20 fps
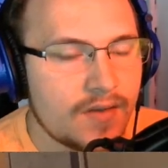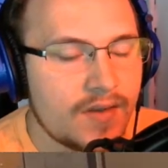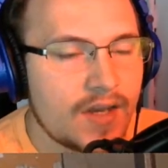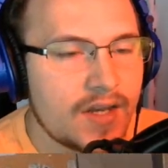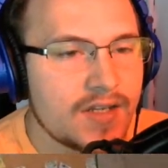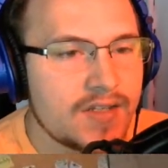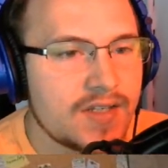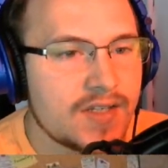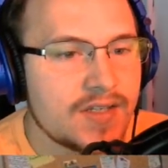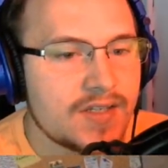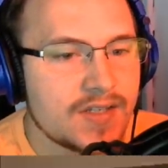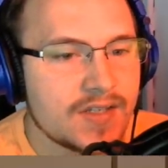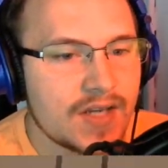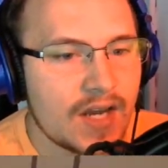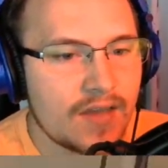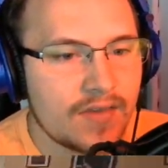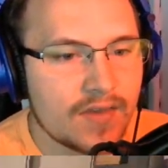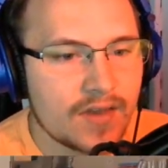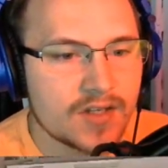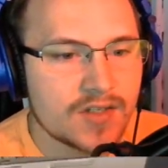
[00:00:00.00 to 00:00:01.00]
That is
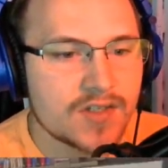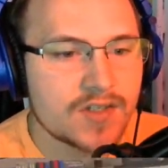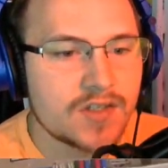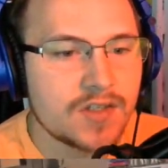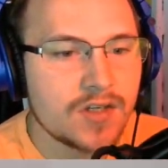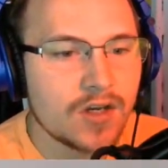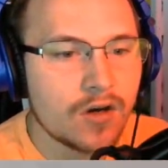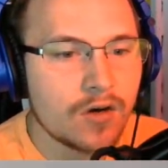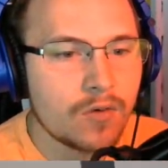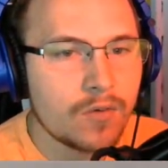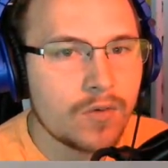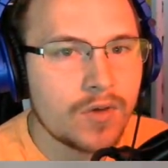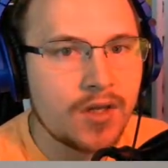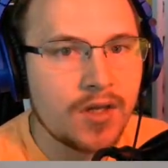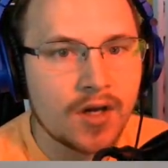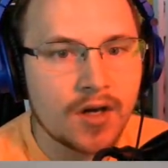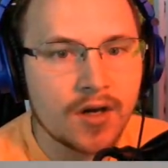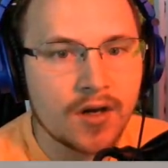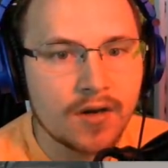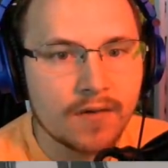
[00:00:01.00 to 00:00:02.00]
insane. That is so
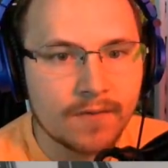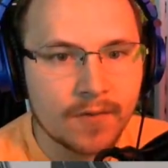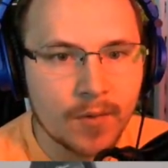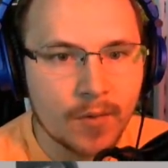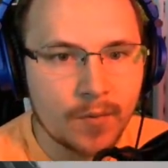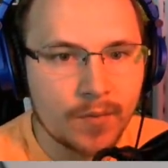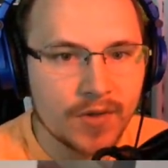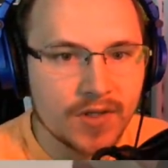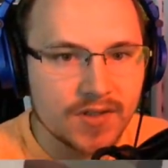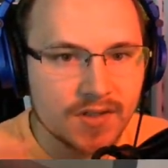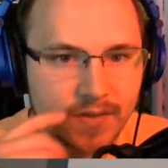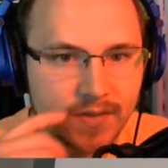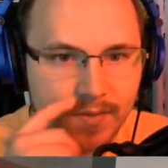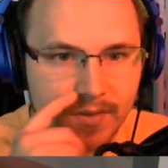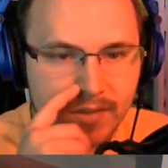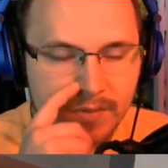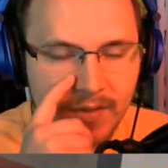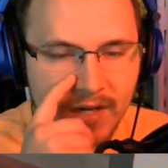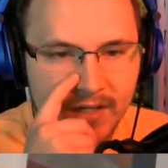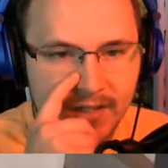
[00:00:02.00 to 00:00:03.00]
young from a business
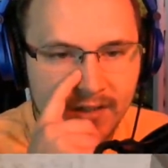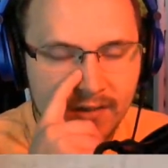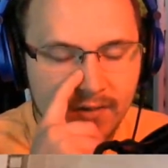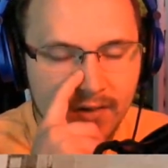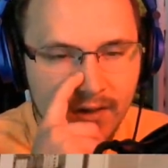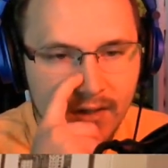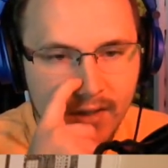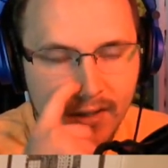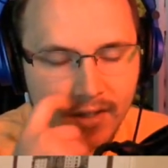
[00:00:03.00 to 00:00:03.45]
perspective.